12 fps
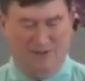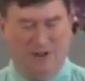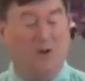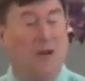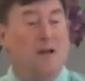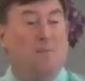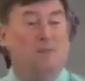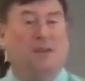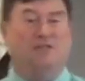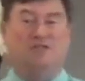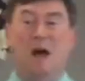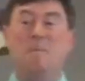You know,
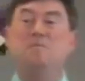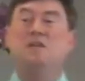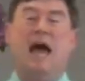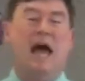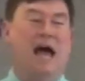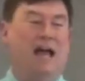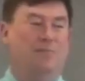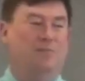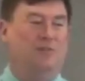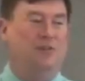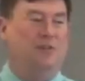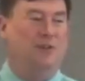
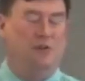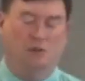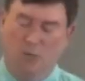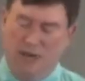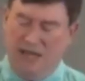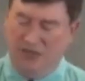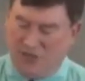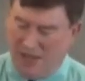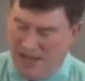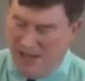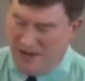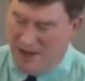Sometimes we
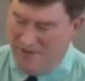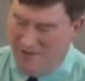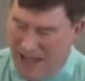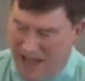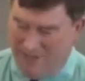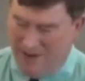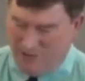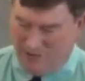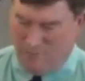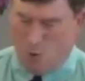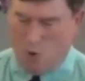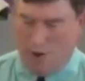think of heaven as a
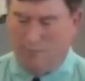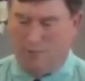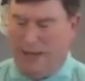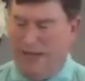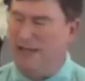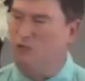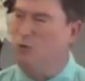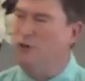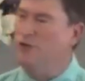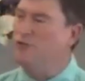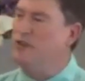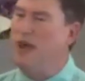boring place where
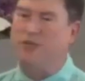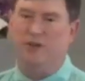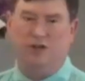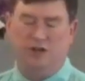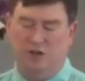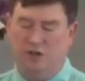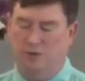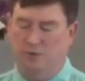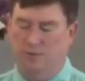there's nothing to do.